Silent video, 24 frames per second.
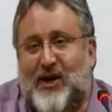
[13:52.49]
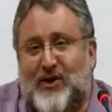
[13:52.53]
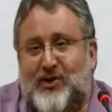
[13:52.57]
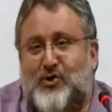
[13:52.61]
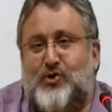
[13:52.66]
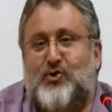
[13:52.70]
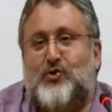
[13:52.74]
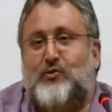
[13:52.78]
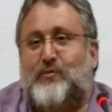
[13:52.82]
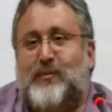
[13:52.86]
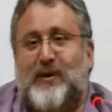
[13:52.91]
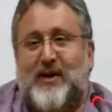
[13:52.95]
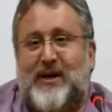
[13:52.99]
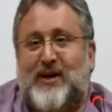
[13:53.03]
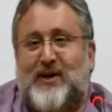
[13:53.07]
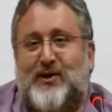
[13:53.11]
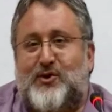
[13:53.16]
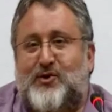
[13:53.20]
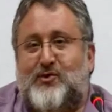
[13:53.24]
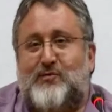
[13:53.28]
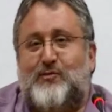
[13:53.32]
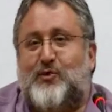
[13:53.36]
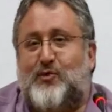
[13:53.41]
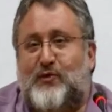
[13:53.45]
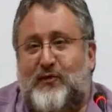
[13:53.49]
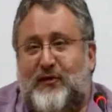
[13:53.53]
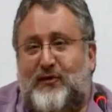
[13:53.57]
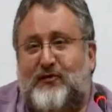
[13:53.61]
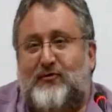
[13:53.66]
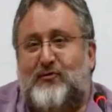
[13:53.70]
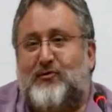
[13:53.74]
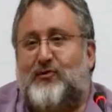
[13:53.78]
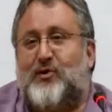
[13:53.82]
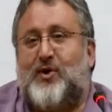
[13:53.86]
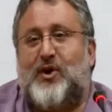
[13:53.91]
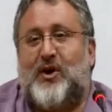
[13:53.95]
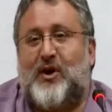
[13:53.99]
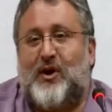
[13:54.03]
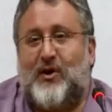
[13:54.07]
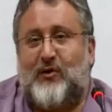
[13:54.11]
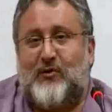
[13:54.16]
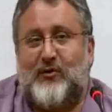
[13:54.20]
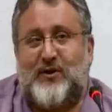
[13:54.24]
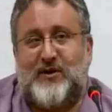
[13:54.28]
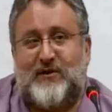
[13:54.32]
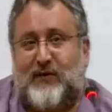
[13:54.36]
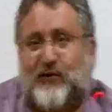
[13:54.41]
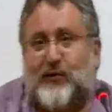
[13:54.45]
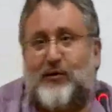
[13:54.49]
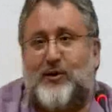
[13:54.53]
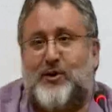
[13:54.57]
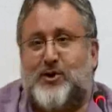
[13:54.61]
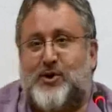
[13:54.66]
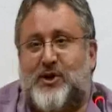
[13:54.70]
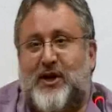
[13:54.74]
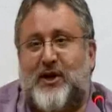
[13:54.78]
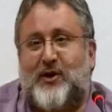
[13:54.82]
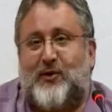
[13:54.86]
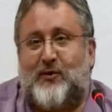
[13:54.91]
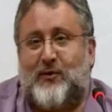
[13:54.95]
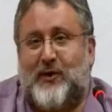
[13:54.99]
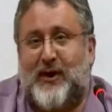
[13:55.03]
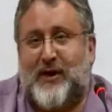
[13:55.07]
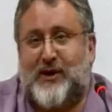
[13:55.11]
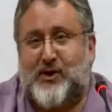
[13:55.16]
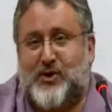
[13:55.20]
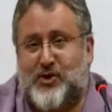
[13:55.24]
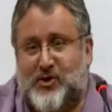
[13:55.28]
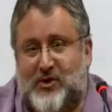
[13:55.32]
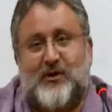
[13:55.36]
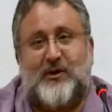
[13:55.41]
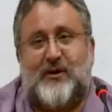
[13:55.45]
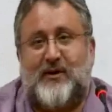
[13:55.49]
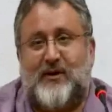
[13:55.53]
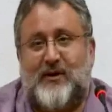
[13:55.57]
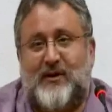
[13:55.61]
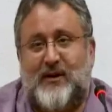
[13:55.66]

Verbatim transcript: too big to move through Congress for a generation.